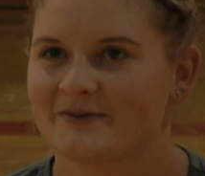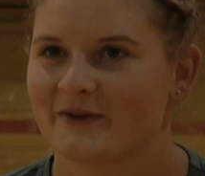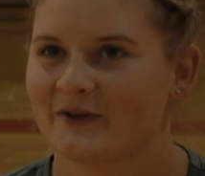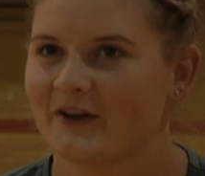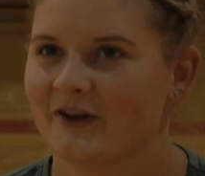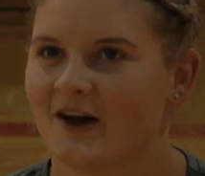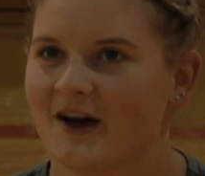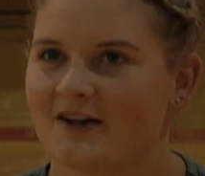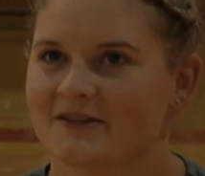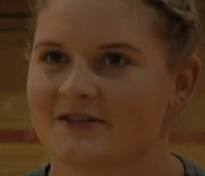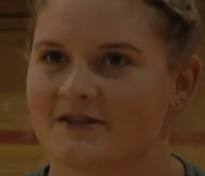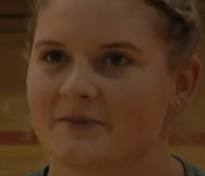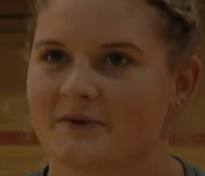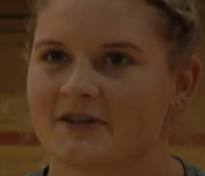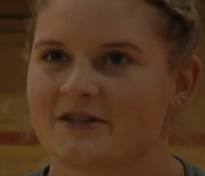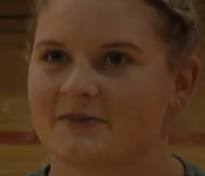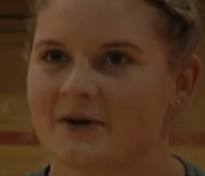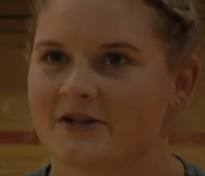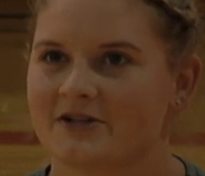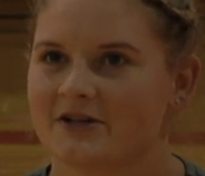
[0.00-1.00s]
really awesome,
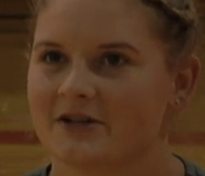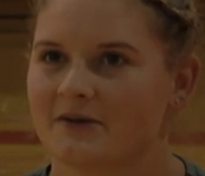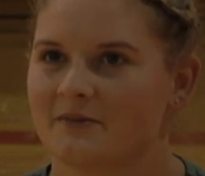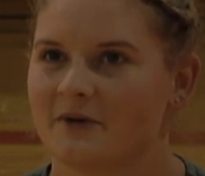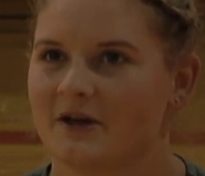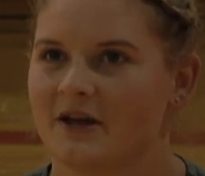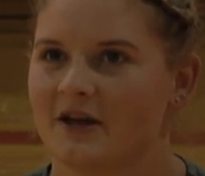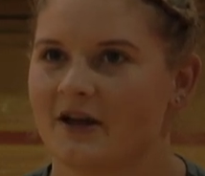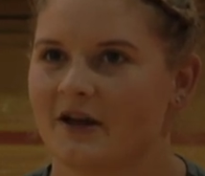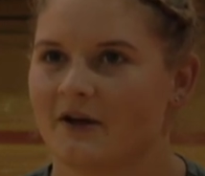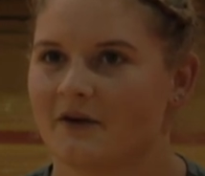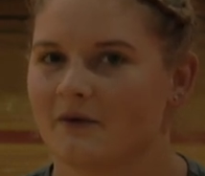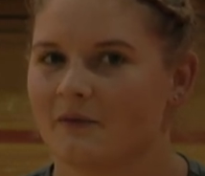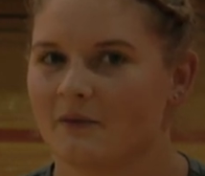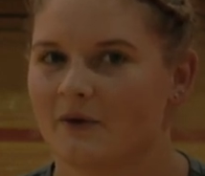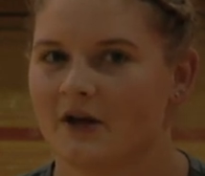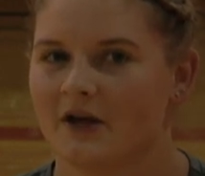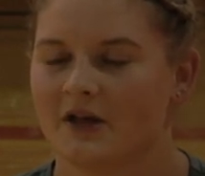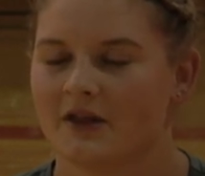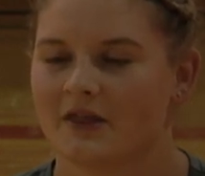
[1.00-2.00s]
especially being
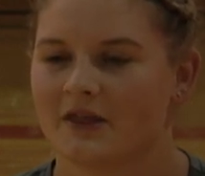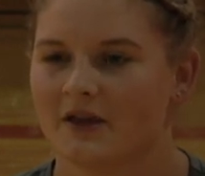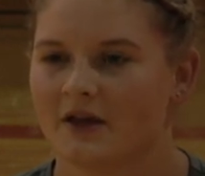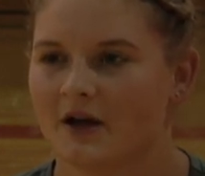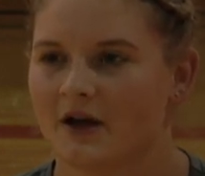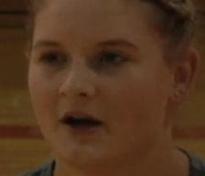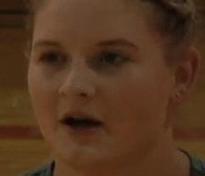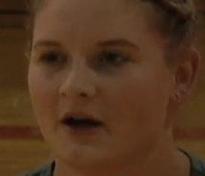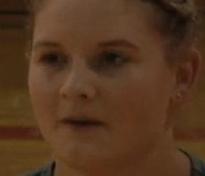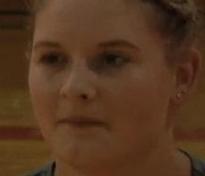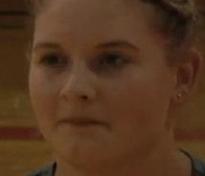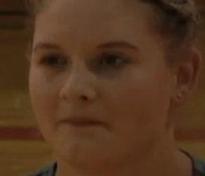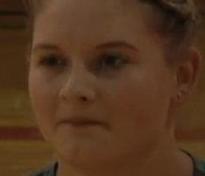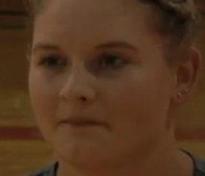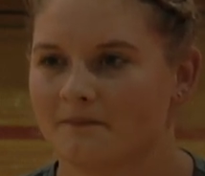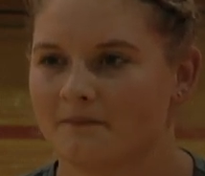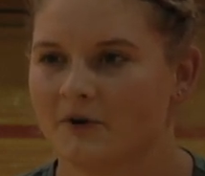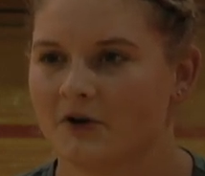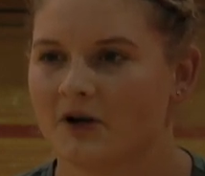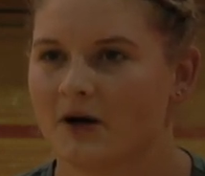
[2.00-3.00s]
with
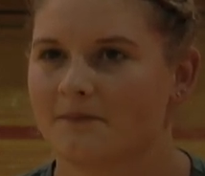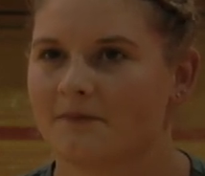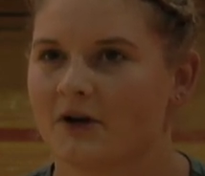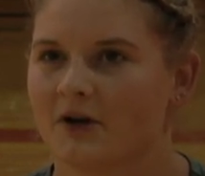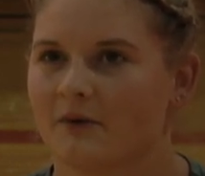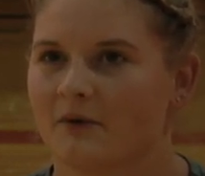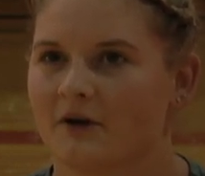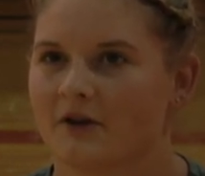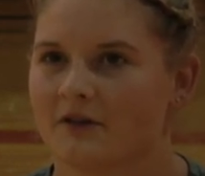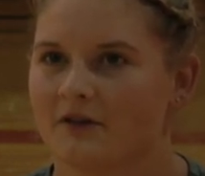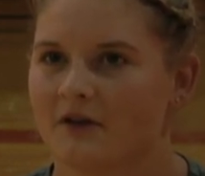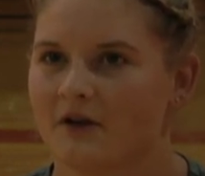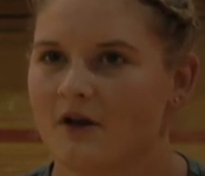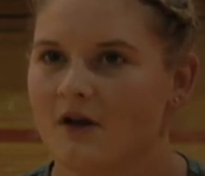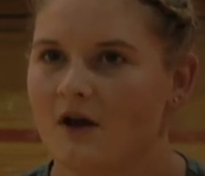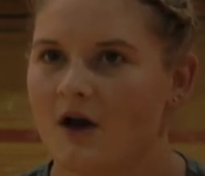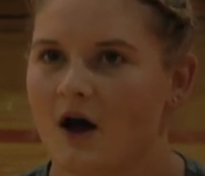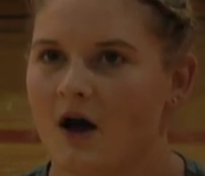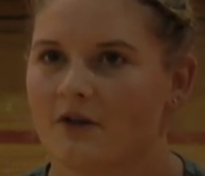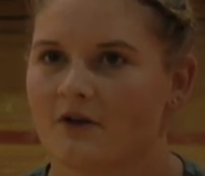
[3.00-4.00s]
put up there with
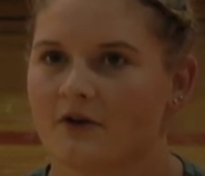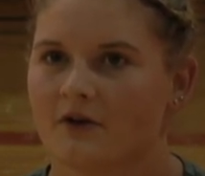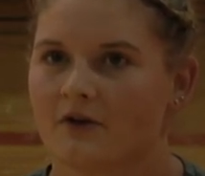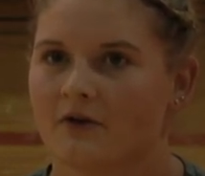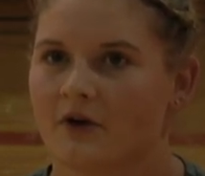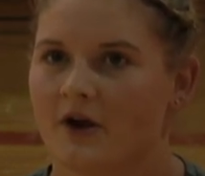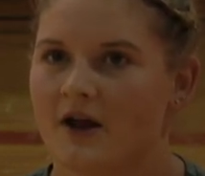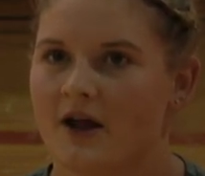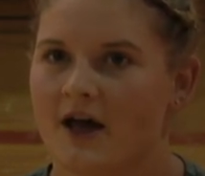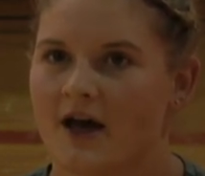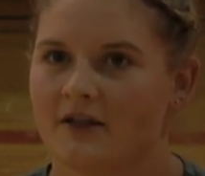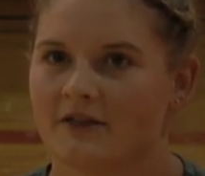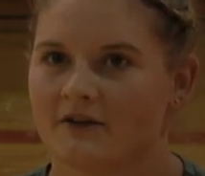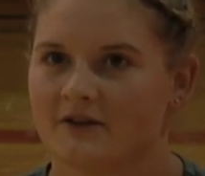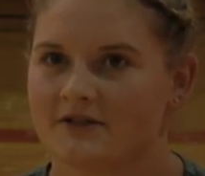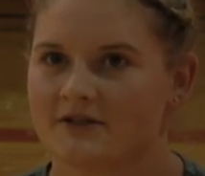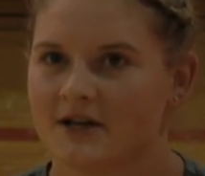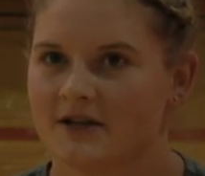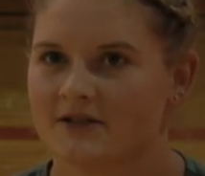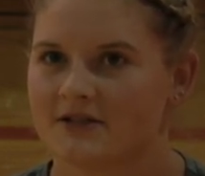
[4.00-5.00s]
other great
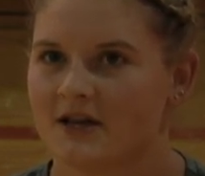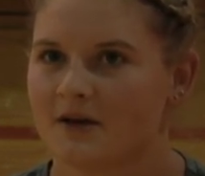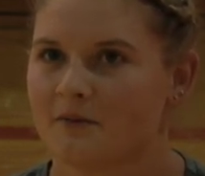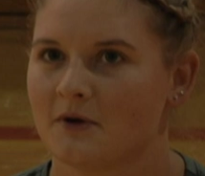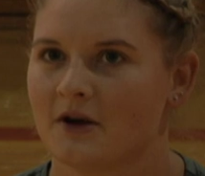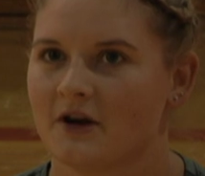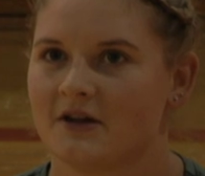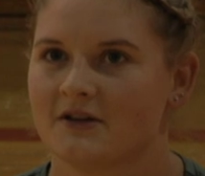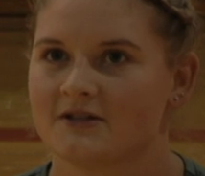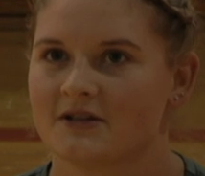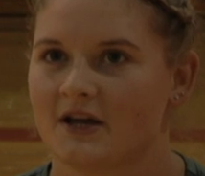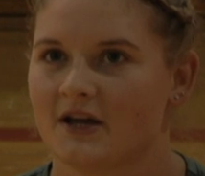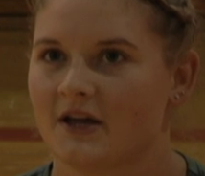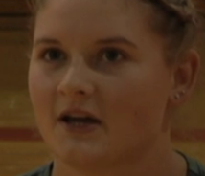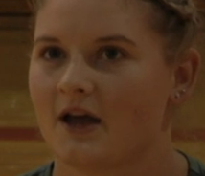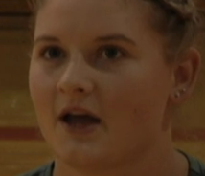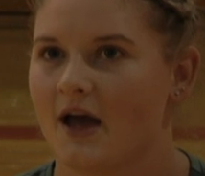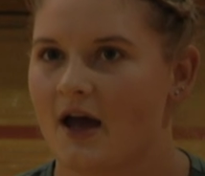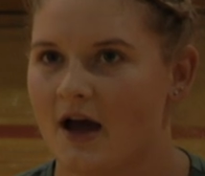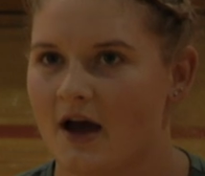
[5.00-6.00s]
athletes at St. Mary's like
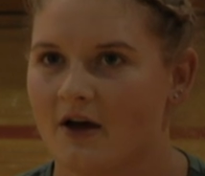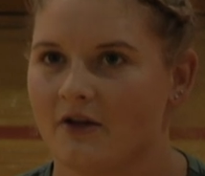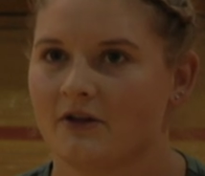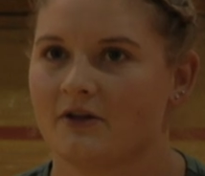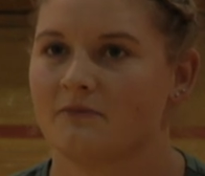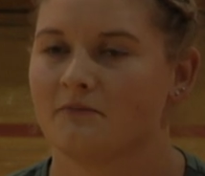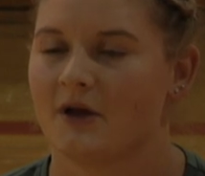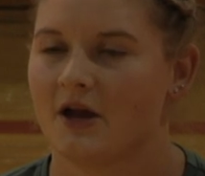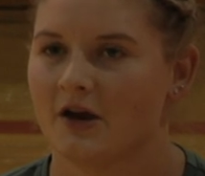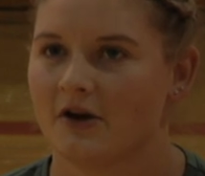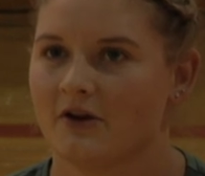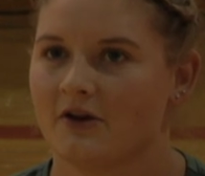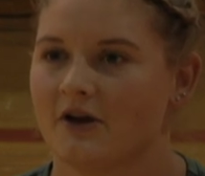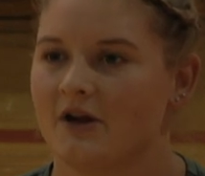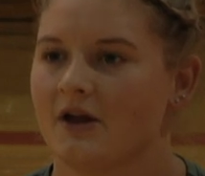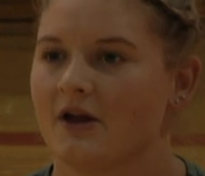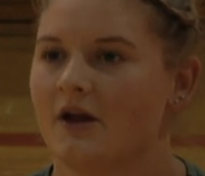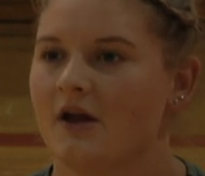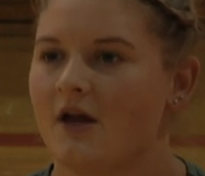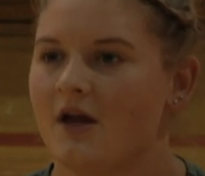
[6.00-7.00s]
Al and Mary